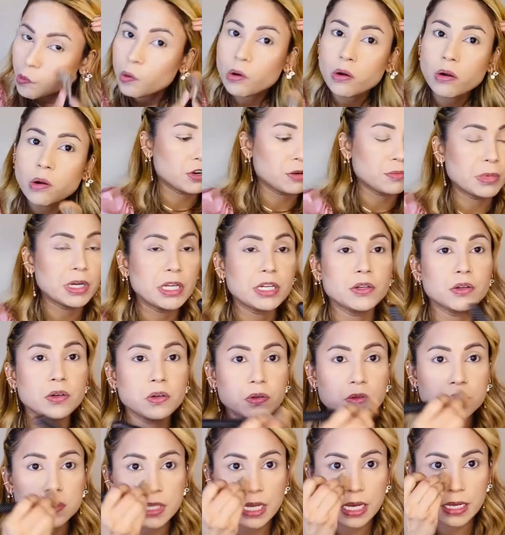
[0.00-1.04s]
My nose
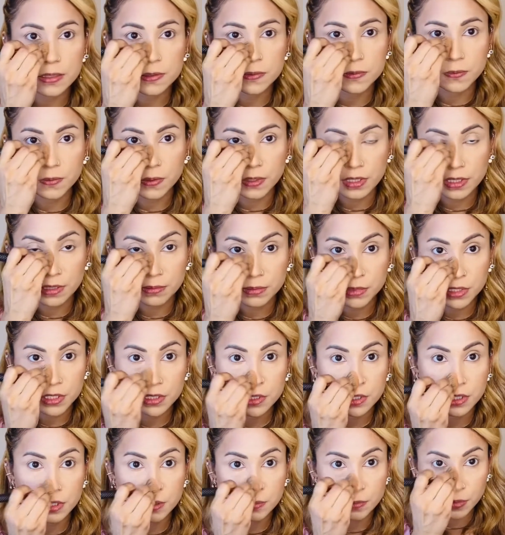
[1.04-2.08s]
as well, I'm just gonna
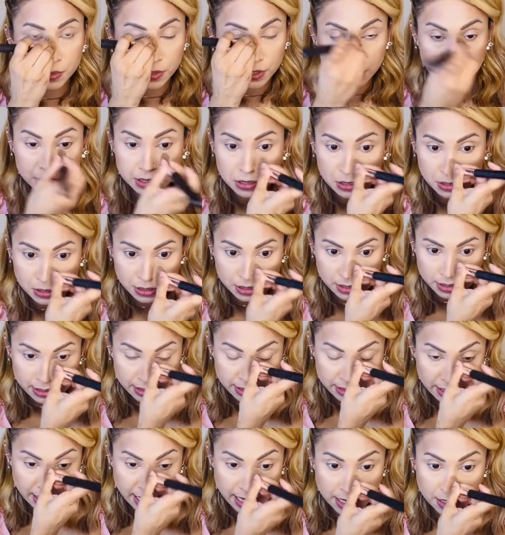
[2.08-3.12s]
put this on the
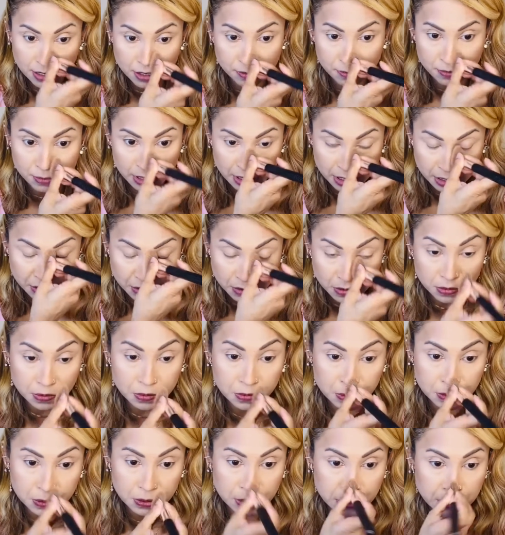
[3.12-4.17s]
side of my
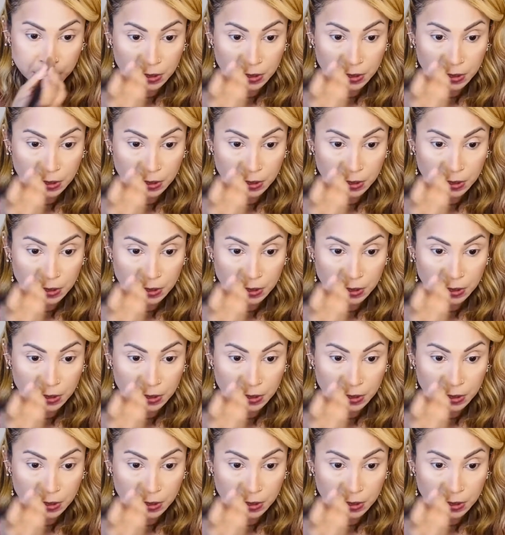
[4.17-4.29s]
nose.